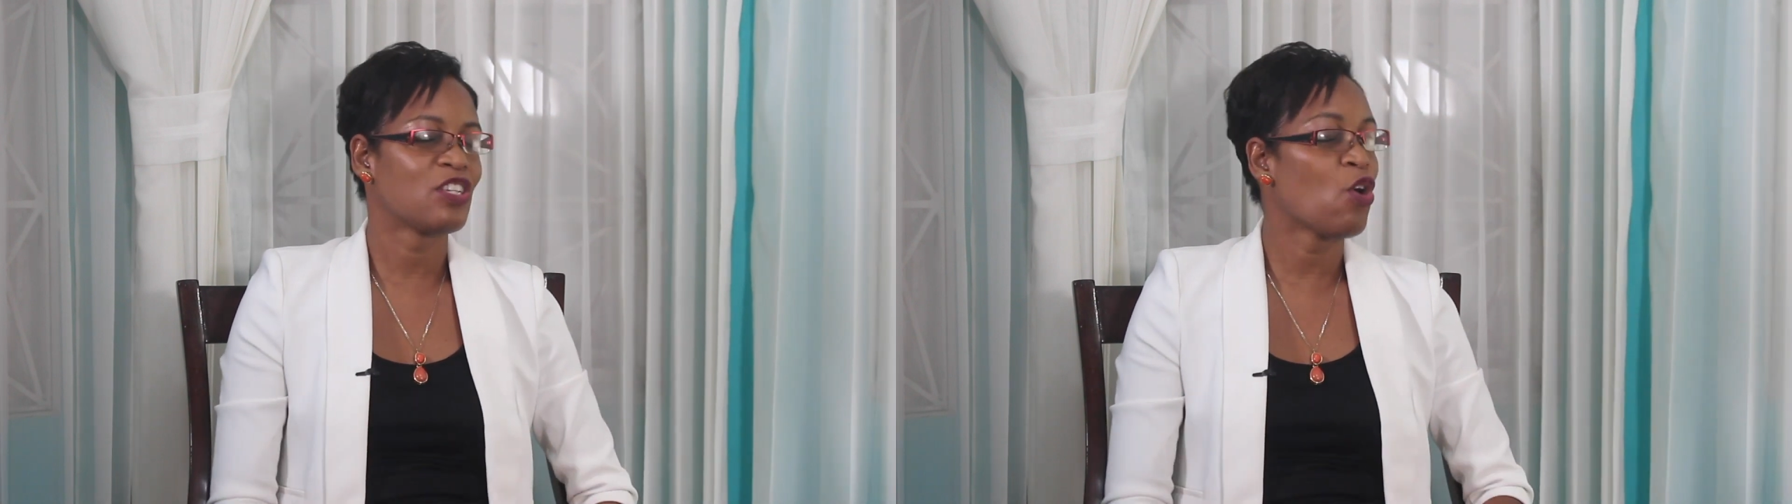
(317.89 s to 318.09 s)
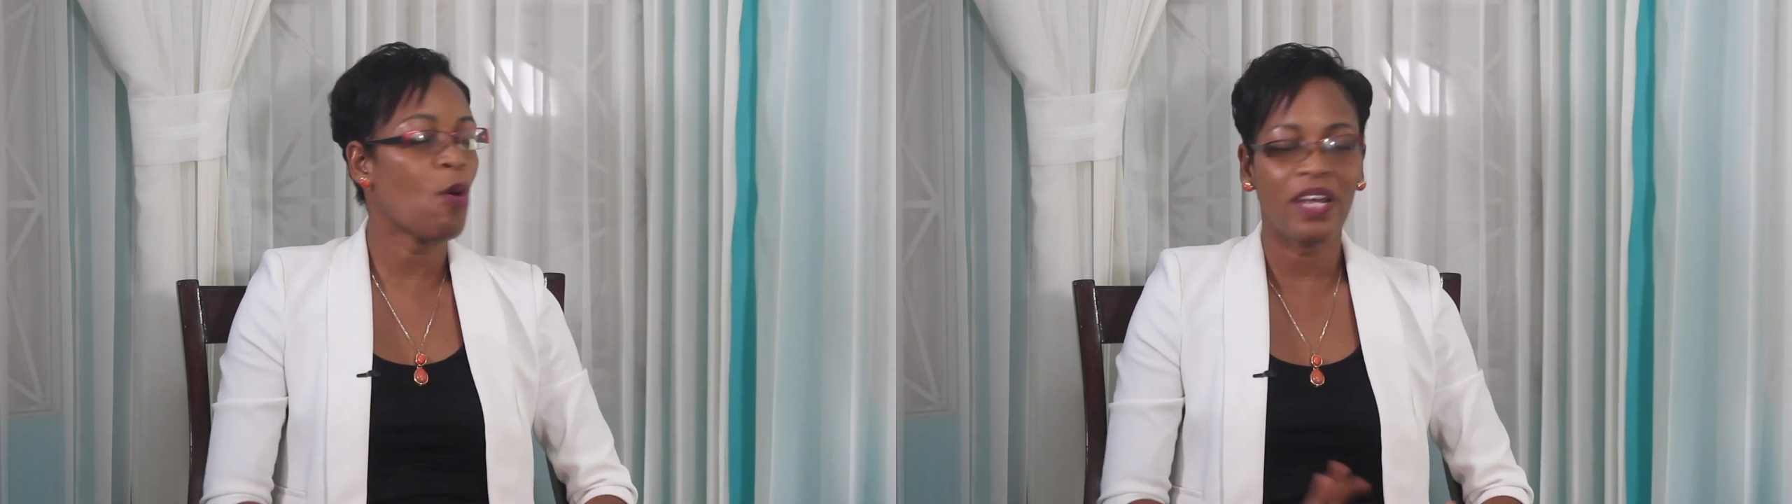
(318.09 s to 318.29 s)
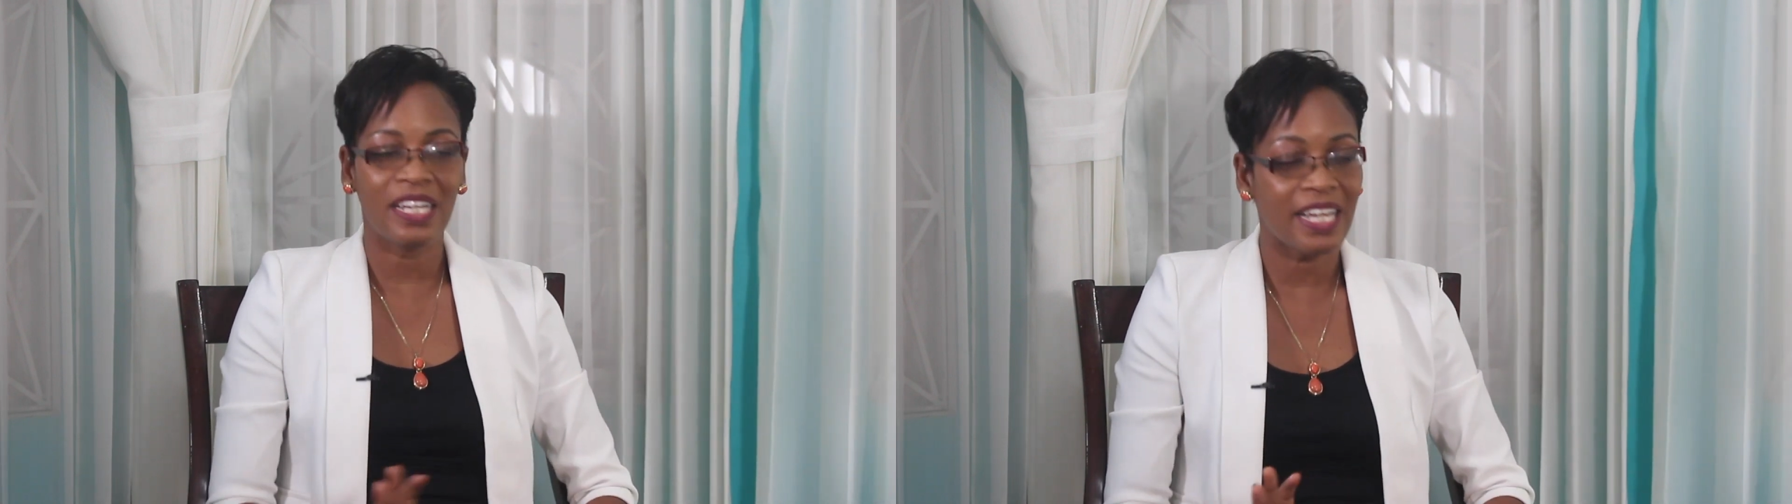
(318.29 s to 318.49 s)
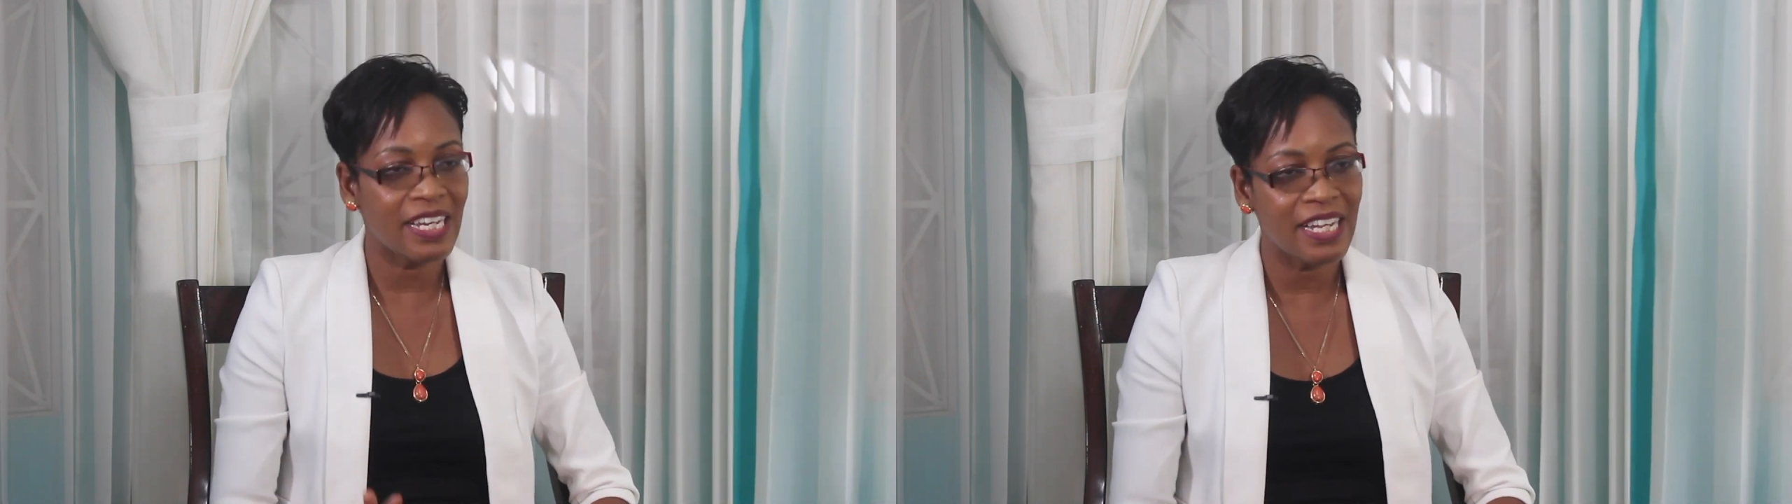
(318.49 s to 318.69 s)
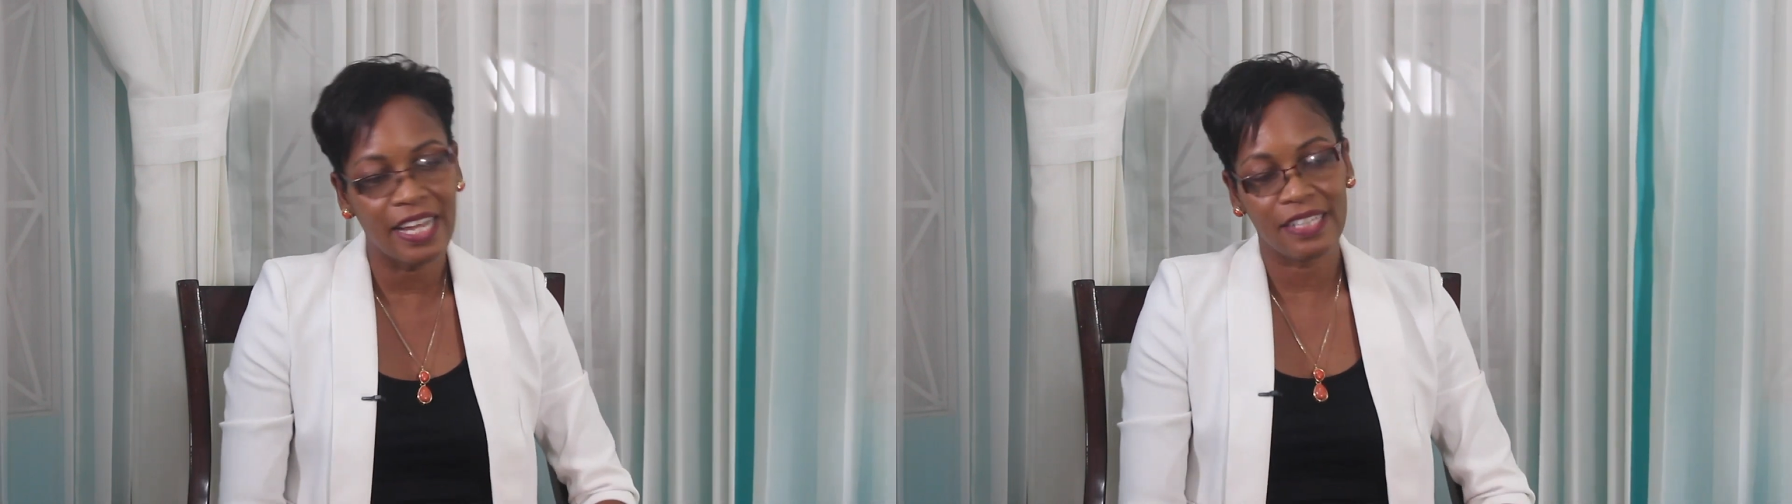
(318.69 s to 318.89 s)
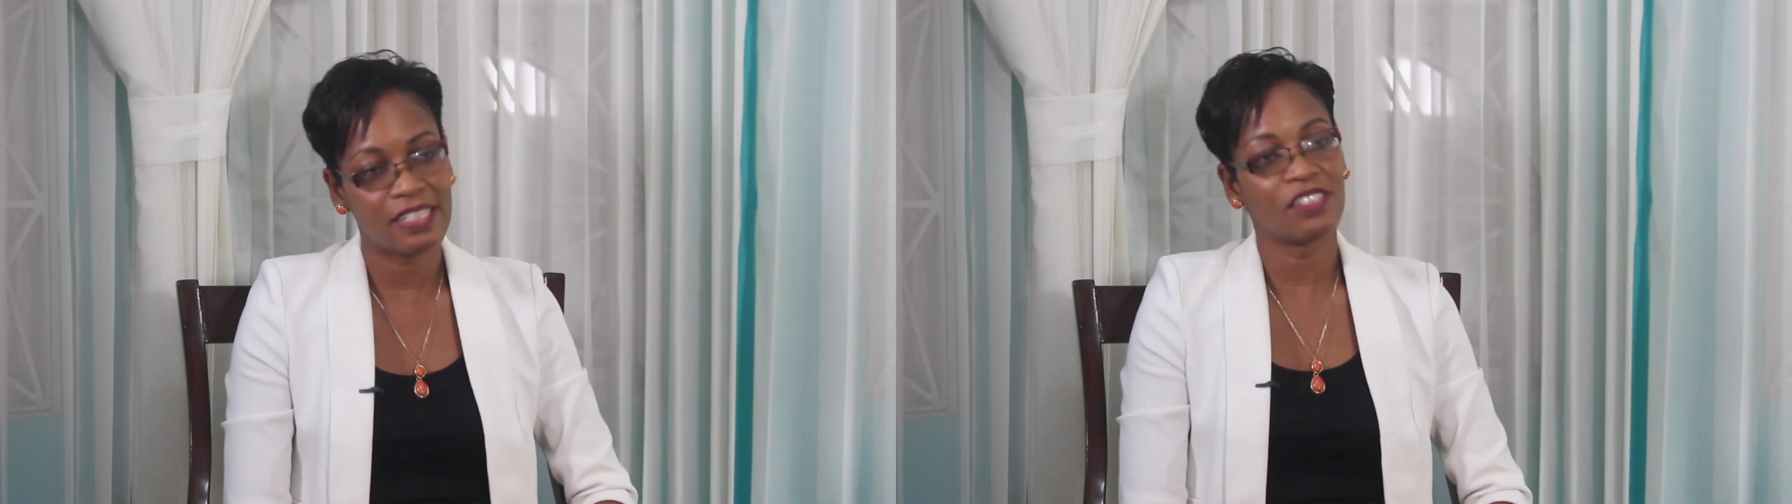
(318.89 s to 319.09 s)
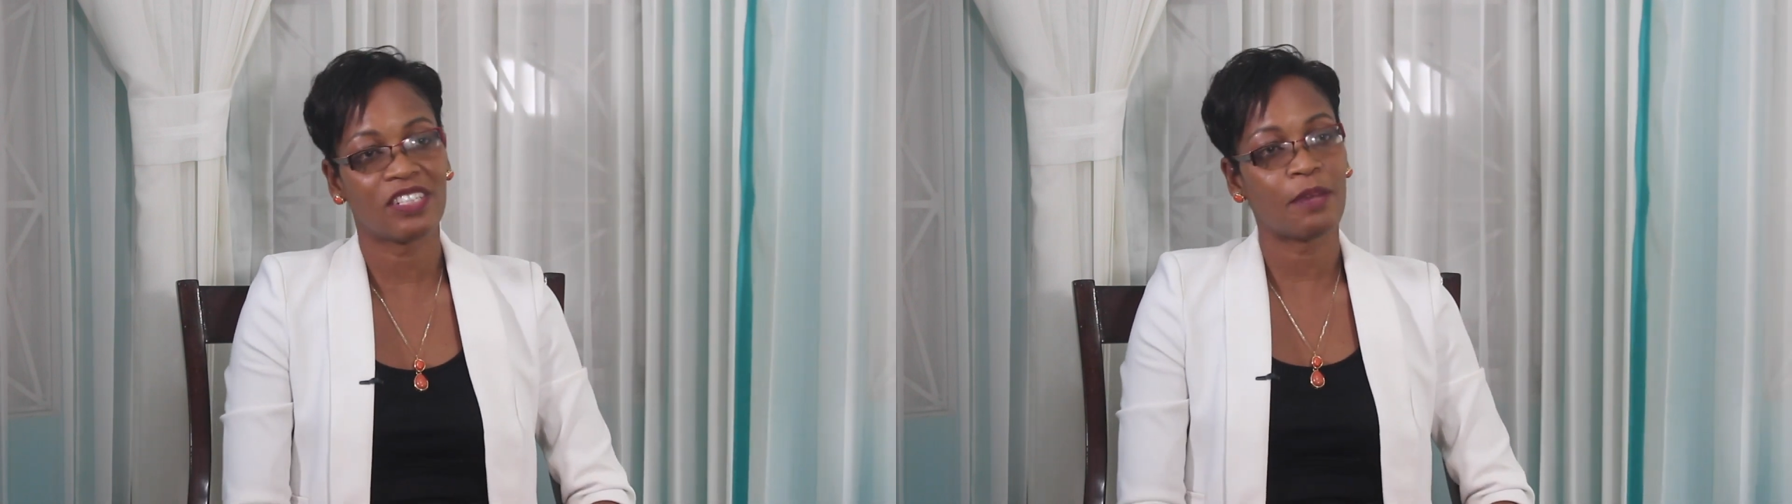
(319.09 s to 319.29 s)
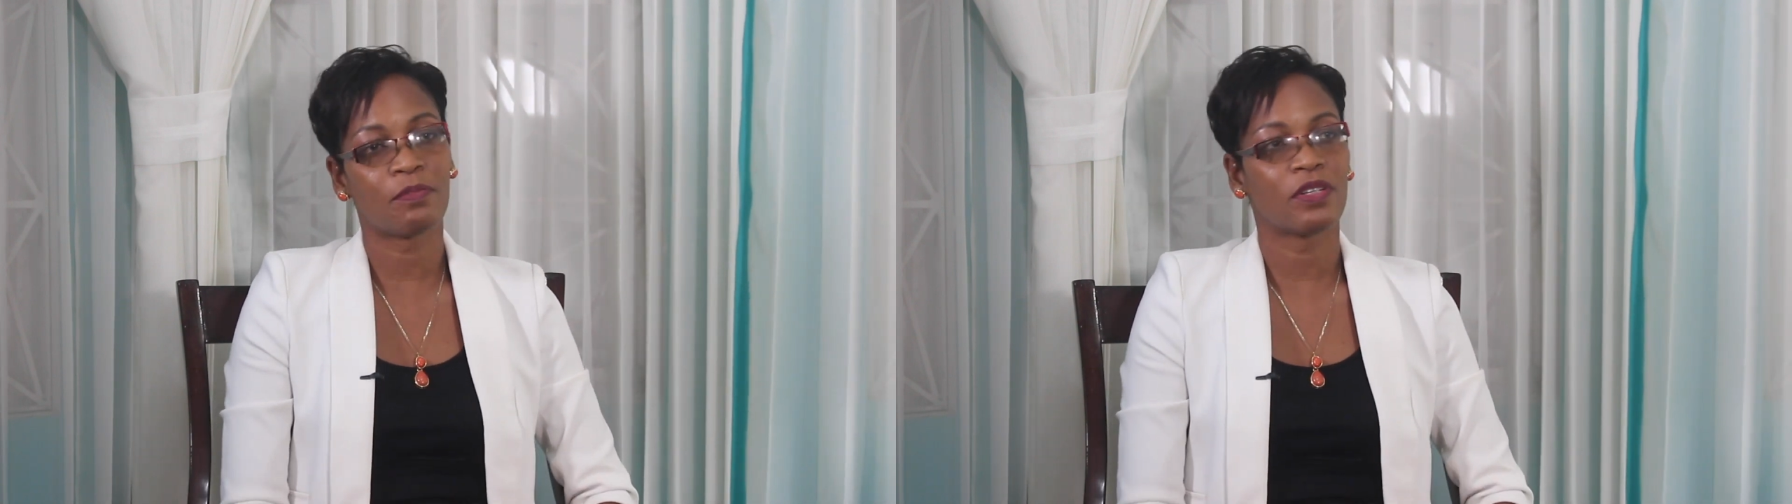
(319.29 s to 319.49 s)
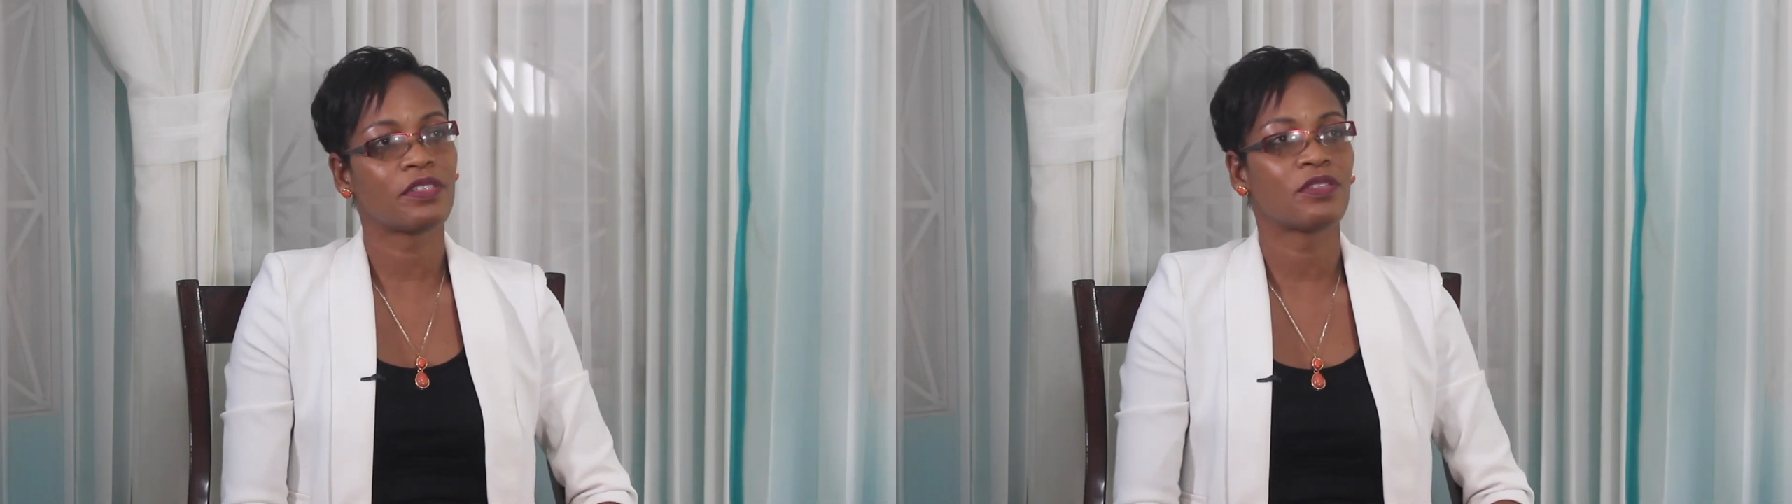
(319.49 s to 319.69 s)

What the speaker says: Nobody can get into that bus.